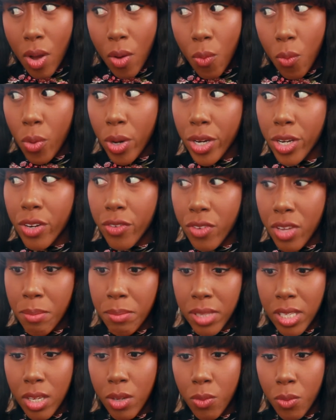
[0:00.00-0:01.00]
where your
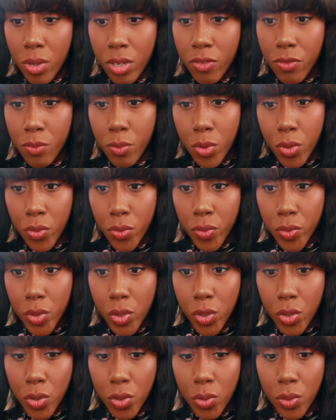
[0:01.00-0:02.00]
family would have moved
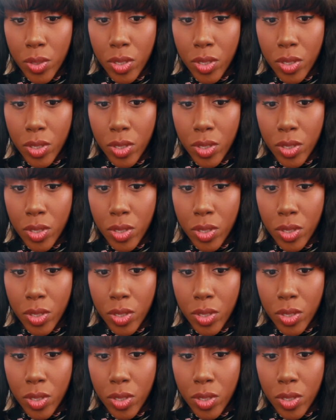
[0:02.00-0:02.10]
to